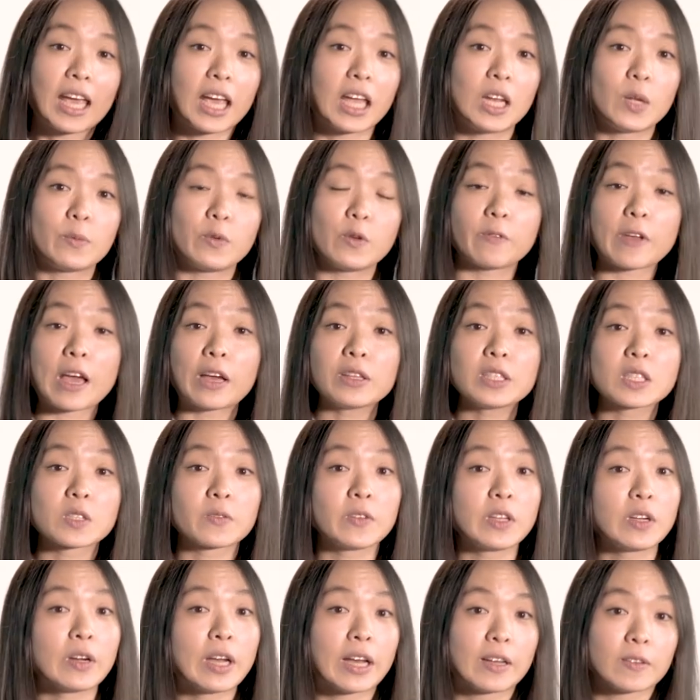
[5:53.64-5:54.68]
And if you found this
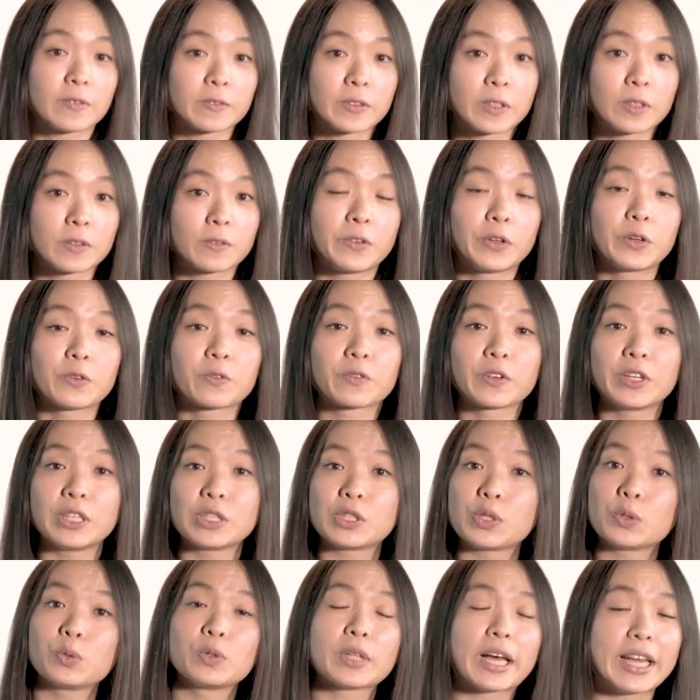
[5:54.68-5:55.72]
video helpful, feel free
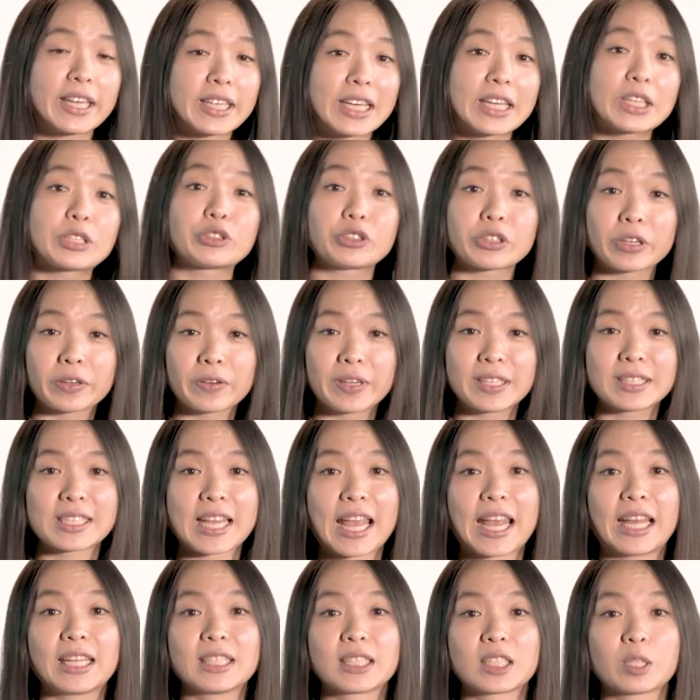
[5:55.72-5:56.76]
to like it, share it,
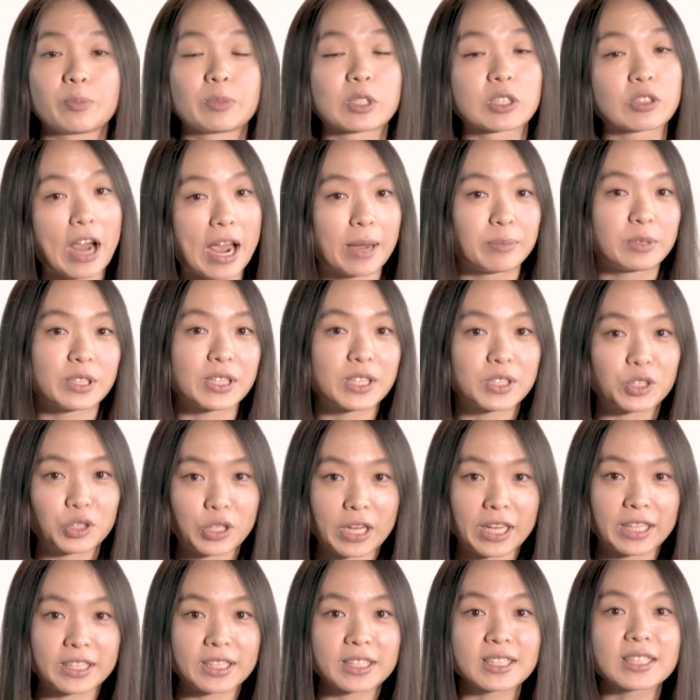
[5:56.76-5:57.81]
and subscribe to this
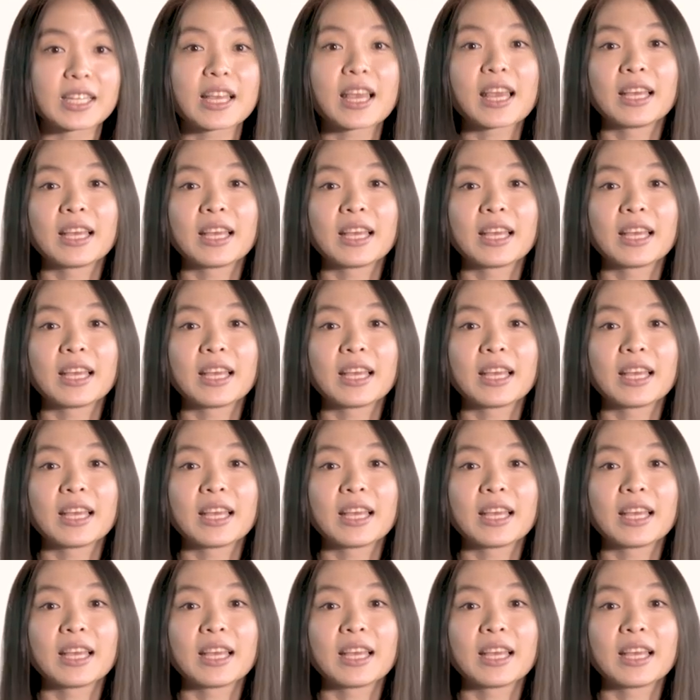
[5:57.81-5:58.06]
channel